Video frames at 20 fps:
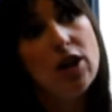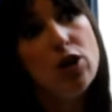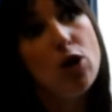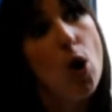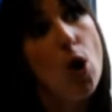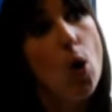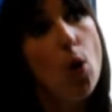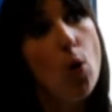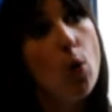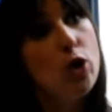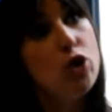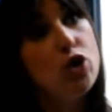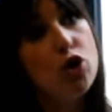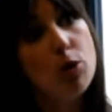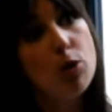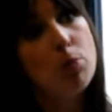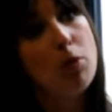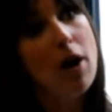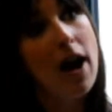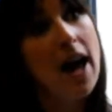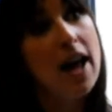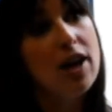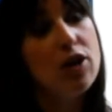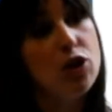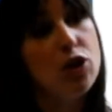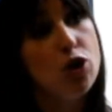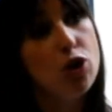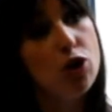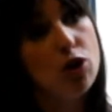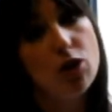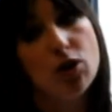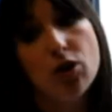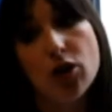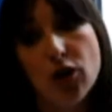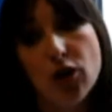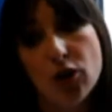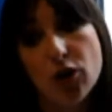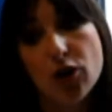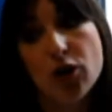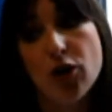know what your brand
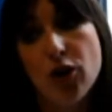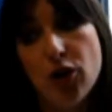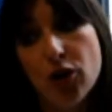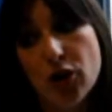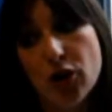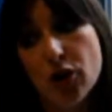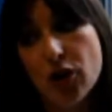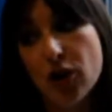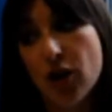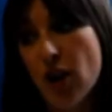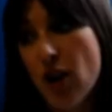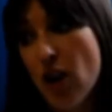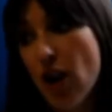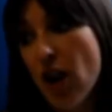or